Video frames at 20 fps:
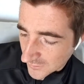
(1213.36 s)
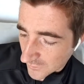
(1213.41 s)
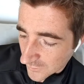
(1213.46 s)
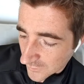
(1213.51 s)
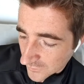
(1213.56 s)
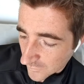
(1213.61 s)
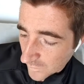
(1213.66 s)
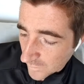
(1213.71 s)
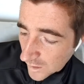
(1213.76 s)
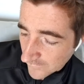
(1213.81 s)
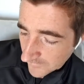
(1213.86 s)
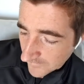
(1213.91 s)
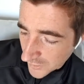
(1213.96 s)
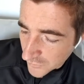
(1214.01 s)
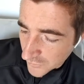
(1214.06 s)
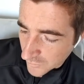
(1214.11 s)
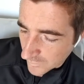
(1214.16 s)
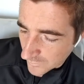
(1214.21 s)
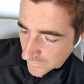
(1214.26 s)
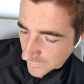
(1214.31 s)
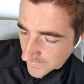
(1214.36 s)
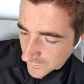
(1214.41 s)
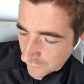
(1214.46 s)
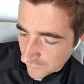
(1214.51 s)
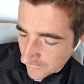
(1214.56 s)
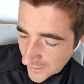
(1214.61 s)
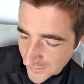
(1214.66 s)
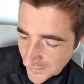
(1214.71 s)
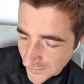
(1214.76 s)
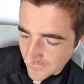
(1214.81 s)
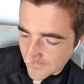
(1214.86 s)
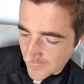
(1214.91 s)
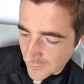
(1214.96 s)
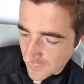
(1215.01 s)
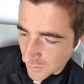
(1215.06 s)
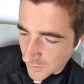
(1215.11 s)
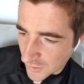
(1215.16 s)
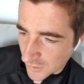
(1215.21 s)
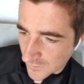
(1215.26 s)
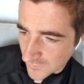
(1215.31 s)
world record one was crazy, right?
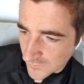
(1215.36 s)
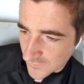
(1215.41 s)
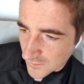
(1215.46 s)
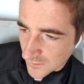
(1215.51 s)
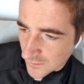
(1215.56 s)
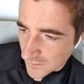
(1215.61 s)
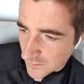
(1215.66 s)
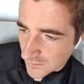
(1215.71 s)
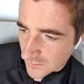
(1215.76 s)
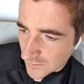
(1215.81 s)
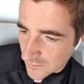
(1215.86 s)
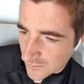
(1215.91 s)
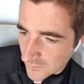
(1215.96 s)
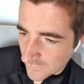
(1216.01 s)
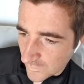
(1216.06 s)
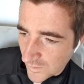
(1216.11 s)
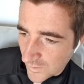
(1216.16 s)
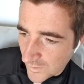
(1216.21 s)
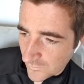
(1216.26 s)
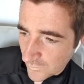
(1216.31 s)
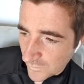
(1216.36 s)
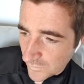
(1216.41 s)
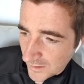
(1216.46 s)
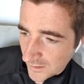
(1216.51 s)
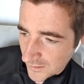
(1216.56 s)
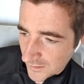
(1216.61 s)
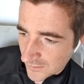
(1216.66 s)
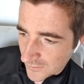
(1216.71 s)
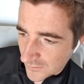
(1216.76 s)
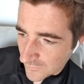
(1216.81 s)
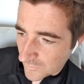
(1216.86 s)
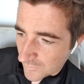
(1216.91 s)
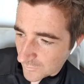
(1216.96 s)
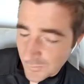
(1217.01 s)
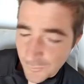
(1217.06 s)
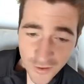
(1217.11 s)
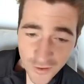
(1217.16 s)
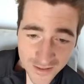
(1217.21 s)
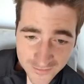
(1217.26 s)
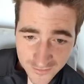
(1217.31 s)
Because when we
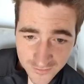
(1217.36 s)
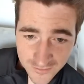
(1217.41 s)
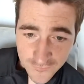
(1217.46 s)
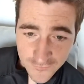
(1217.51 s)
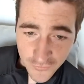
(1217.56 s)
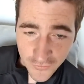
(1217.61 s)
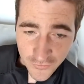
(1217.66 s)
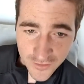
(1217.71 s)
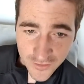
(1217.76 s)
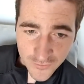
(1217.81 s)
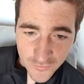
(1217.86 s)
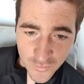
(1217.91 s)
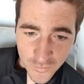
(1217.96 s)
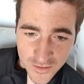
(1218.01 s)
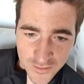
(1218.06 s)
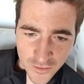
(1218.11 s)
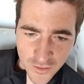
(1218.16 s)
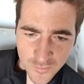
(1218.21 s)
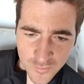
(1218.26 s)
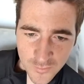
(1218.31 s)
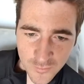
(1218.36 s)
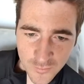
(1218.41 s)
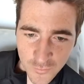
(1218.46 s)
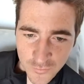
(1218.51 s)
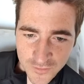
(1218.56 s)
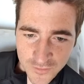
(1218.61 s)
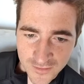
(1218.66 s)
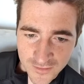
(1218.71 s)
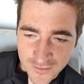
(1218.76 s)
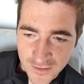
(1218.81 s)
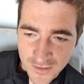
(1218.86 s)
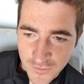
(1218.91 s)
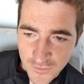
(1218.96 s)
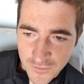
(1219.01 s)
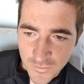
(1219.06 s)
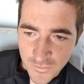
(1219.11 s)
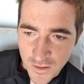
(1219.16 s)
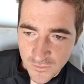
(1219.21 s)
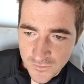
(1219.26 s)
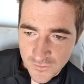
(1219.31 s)
practiced for it, which a lot of people didn't know as
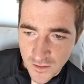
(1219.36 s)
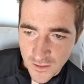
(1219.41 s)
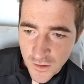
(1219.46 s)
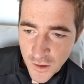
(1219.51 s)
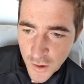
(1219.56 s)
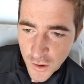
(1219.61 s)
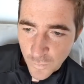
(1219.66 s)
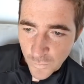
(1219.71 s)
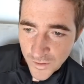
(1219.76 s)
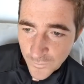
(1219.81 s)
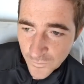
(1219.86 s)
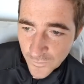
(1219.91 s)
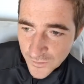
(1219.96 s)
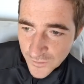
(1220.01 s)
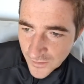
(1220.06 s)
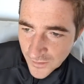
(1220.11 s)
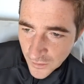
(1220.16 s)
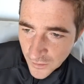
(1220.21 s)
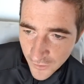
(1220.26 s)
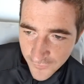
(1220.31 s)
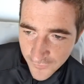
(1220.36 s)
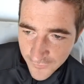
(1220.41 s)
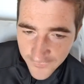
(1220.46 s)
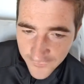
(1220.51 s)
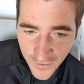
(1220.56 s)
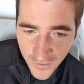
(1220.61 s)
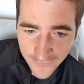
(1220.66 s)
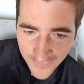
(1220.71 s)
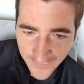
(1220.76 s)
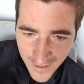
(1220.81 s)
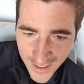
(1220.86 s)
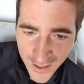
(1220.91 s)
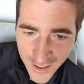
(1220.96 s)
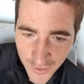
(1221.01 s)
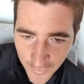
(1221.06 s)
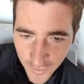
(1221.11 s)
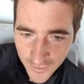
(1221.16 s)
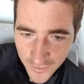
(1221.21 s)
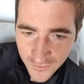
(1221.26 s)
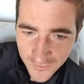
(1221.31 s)
well. So we were doing a lot of
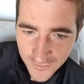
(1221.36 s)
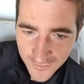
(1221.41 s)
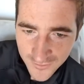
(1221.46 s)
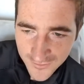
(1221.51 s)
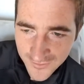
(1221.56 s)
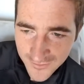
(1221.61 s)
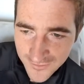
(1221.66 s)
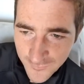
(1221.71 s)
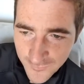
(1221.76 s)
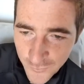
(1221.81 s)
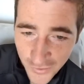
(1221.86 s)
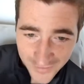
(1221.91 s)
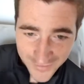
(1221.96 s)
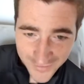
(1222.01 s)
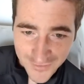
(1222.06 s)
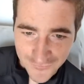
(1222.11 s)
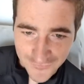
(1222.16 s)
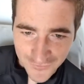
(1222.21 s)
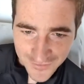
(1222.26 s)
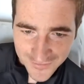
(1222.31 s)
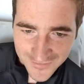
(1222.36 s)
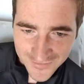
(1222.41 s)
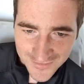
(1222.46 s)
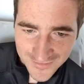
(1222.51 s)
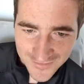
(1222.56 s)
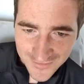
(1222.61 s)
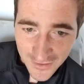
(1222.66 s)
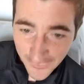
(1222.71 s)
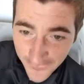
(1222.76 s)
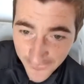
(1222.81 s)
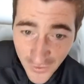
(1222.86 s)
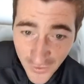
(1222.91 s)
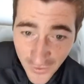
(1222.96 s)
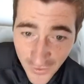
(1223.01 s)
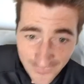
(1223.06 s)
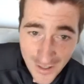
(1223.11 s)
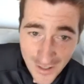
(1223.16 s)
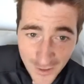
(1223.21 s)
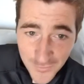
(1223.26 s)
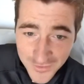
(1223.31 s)
5-hour practice runs, like 5
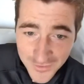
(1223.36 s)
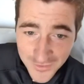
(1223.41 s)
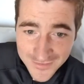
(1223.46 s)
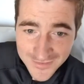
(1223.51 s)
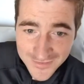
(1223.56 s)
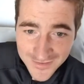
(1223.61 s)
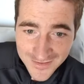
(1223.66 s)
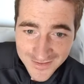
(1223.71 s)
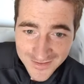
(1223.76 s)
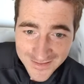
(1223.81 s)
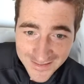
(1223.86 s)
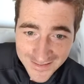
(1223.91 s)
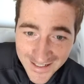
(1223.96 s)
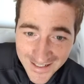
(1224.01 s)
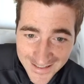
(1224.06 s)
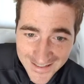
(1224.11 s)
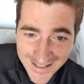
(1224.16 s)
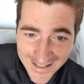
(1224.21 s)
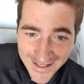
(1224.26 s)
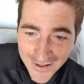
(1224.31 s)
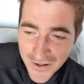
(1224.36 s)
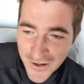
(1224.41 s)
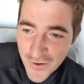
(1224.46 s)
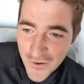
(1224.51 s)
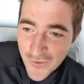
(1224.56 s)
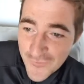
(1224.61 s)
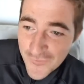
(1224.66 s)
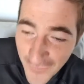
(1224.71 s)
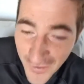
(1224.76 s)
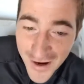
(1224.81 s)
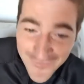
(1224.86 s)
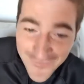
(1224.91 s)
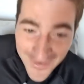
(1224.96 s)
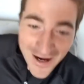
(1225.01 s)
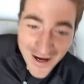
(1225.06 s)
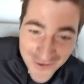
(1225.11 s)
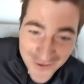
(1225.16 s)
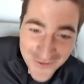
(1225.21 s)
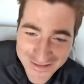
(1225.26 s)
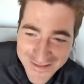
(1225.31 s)
hours. Yeah. 5
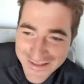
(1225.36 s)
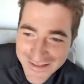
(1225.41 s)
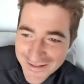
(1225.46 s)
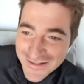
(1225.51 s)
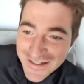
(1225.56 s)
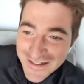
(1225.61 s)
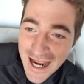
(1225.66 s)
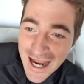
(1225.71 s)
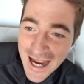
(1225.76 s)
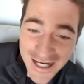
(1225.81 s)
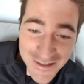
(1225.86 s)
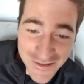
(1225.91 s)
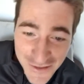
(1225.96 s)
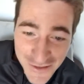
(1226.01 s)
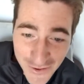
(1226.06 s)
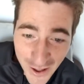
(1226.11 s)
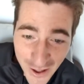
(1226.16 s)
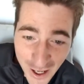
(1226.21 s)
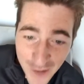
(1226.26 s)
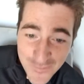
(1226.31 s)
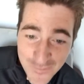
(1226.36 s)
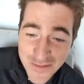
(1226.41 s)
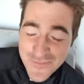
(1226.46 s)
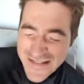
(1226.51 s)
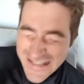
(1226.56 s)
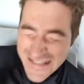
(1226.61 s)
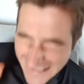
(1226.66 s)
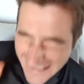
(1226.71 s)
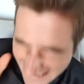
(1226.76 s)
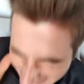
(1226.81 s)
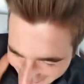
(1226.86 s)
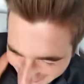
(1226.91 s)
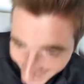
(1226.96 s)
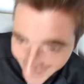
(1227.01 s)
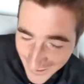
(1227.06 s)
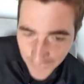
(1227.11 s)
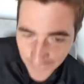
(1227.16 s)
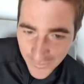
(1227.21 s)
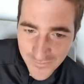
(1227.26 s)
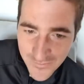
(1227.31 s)
hours, dude. And do you know how many
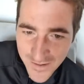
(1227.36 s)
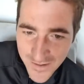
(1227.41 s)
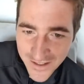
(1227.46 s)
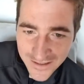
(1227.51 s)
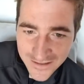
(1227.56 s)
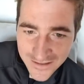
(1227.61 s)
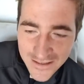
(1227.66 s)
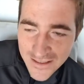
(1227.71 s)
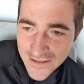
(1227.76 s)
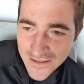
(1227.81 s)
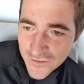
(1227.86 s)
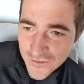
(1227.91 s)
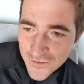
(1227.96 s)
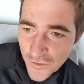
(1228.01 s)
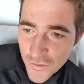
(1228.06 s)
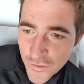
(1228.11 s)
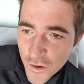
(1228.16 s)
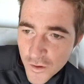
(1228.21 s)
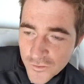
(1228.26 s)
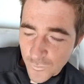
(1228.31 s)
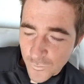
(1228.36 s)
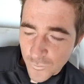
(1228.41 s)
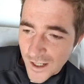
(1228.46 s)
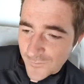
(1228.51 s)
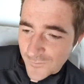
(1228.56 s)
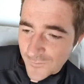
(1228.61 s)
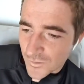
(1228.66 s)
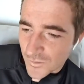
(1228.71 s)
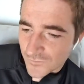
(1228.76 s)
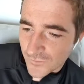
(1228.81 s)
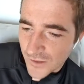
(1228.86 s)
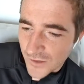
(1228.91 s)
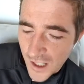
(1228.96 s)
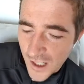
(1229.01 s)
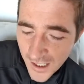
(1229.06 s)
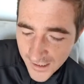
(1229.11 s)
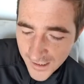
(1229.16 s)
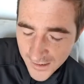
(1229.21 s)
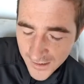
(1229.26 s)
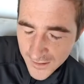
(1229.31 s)
mistakes we made? So what happened was,
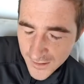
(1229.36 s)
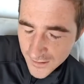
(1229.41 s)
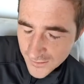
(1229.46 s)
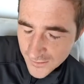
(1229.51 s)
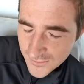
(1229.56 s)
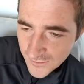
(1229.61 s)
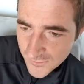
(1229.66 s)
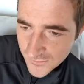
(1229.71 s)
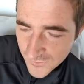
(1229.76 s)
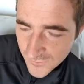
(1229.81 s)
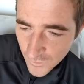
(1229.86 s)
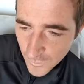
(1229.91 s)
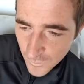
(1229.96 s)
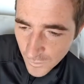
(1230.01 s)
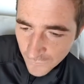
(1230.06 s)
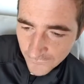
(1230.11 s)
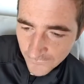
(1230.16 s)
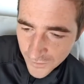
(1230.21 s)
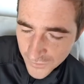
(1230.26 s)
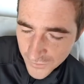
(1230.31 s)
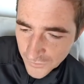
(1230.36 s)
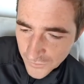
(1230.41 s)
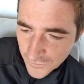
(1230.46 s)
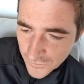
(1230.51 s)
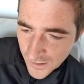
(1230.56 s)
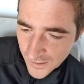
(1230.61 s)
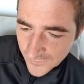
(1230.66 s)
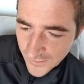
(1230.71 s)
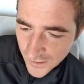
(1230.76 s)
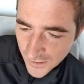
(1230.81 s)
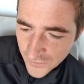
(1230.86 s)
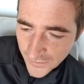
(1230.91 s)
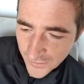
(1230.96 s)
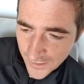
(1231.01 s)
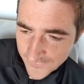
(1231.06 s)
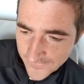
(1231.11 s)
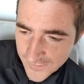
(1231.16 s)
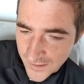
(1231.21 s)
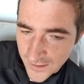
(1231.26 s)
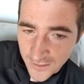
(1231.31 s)
right, to do a world record like that, you
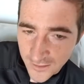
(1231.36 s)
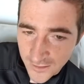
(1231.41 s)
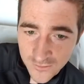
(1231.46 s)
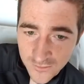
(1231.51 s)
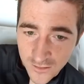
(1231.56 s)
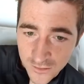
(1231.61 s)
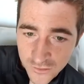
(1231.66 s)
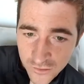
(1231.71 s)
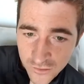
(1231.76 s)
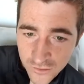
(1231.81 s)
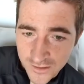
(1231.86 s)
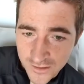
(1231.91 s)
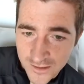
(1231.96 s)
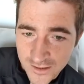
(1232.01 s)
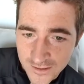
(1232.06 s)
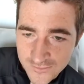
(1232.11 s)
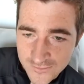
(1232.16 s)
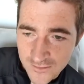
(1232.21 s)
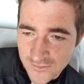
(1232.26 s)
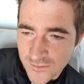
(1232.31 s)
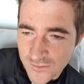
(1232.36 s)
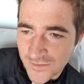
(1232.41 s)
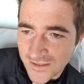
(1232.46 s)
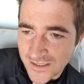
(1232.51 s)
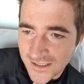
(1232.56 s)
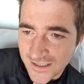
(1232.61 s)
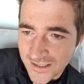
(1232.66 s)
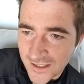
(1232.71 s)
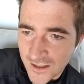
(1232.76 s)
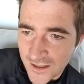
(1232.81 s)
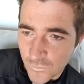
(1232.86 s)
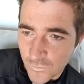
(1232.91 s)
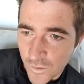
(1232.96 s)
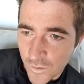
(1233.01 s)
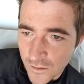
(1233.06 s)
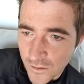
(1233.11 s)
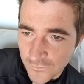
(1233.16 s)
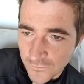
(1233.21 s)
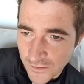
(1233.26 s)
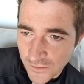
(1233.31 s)
have to get like a adjudicator. So we didn't get a
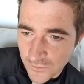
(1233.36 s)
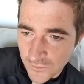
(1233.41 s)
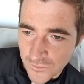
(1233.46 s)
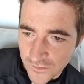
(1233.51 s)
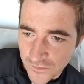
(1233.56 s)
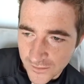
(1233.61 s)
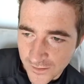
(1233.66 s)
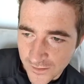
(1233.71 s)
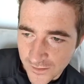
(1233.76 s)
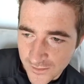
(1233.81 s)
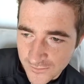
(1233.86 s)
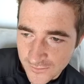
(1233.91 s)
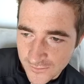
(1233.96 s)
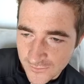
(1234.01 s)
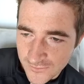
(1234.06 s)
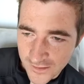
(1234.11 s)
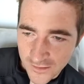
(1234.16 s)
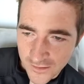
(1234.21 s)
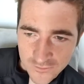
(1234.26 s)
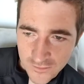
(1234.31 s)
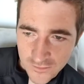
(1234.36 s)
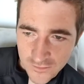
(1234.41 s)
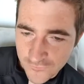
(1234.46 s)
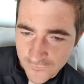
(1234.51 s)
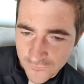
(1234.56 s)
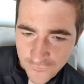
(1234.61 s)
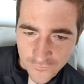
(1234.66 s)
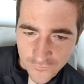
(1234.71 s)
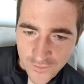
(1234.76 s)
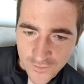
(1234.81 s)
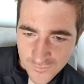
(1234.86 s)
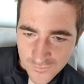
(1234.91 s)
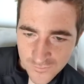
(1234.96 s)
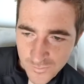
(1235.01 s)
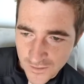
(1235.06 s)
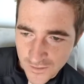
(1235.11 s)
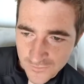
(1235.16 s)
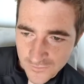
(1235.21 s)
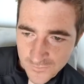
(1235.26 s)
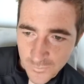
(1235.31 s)
world record adjudicator because they cost like
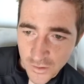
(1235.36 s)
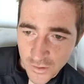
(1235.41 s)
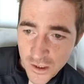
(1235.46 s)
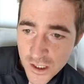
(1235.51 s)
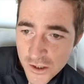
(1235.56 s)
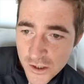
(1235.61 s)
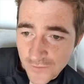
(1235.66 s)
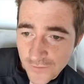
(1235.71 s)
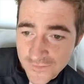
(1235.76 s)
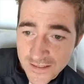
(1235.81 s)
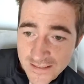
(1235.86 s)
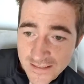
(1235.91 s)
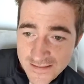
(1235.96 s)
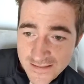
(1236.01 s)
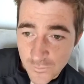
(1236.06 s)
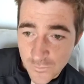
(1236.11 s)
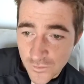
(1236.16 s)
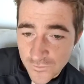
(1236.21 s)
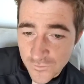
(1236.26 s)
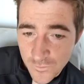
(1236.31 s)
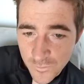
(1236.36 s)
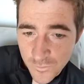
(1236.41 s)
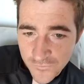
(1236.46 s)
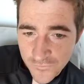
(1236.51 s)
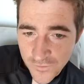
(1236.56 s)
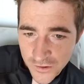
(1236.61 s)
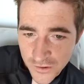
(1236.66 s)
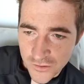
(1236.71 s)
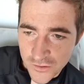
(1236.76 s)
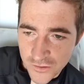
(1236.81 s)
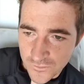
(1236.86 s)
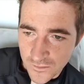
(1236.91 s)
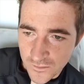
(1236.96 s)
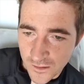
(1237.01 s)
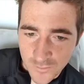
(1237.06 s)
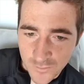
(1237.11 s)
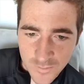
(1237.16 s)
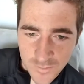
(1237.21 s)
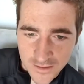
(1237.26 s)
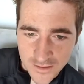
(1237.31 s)
£4,000, but you have to get someone who's a professional, so like
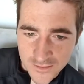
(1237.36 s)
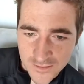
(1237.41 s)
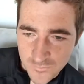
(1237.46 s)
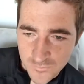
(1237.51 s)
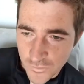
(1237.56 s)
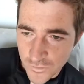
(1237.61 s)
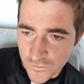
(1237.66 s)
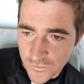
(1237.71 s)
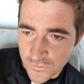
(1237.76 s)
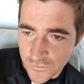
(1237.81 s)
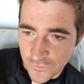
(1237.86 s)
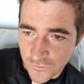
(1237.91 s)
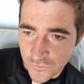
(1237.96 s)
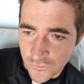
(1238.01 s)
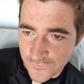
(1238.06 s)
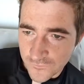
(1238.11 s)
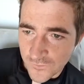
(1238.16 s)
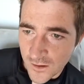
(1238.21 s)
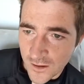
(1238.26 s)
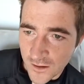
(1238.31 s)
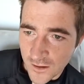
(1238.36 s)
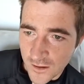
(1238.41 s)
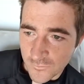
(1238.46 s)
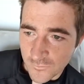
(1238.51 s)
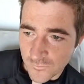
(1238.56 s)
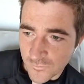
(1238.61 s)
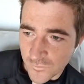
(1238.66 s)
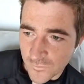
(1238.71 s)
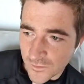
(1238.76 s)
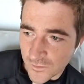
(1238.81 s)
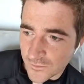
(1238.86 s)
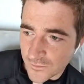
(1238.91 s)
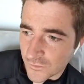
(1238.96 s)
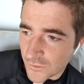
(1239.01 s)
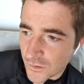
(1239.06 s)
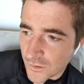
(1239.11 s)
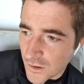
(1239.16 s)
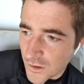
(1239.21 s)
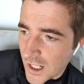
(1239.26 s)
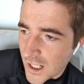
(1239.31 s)
a policeman or a fireman
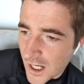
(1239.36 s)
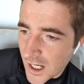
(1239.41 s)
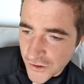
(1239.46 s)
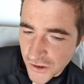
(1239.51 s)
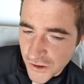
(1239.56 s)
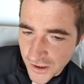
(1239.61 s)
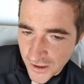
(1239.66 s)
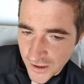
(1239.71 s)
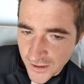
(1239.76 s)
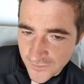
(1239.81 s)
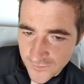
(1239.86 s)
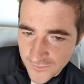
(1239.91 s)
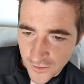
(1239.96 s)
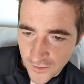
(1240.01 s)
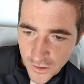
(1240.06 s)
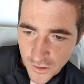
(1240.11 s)
or engineer. So